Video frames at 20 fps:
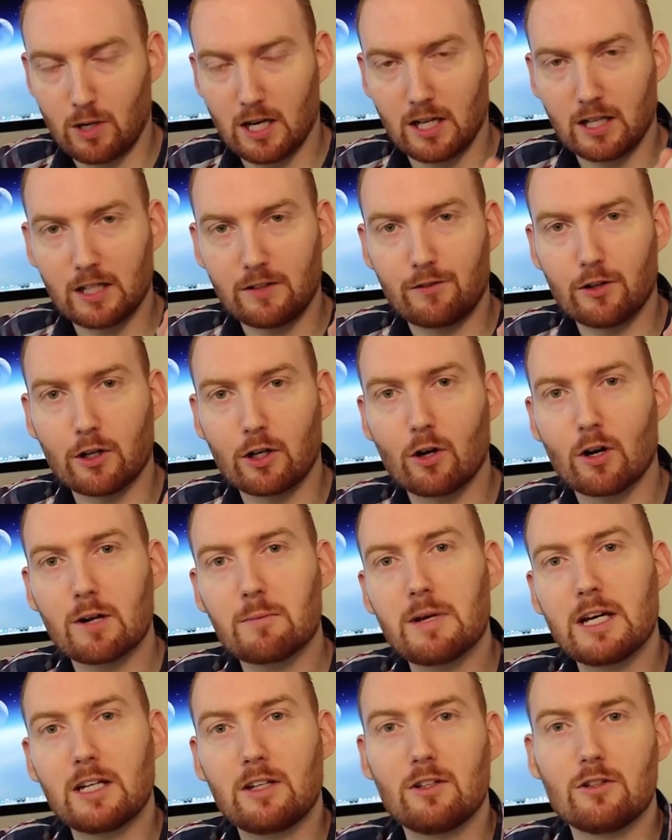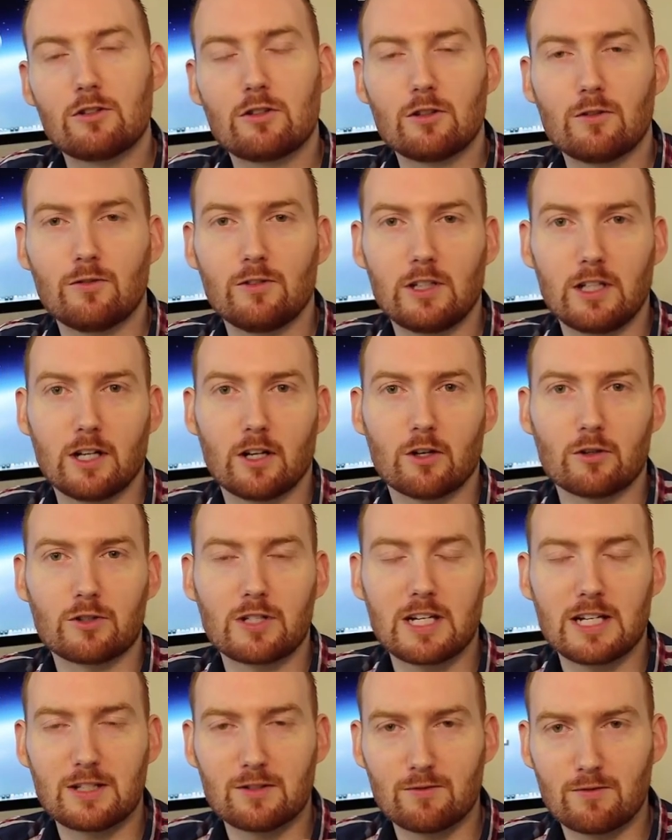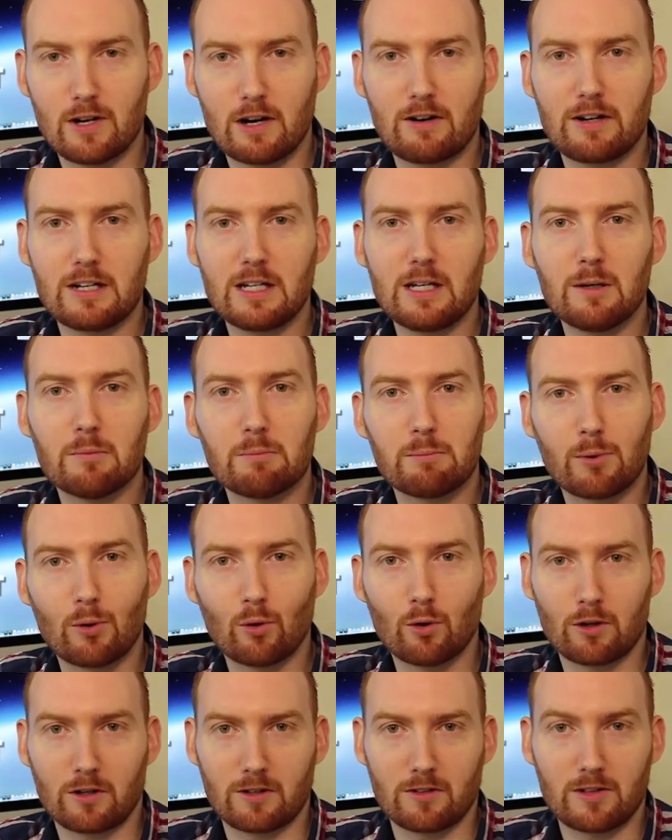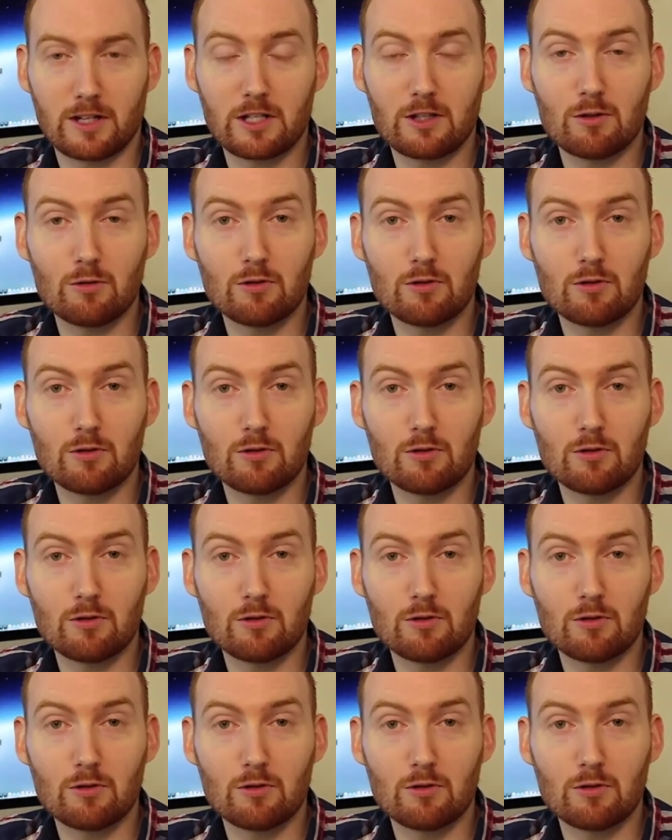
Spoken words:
Forever, and it was how to avoid getting copyright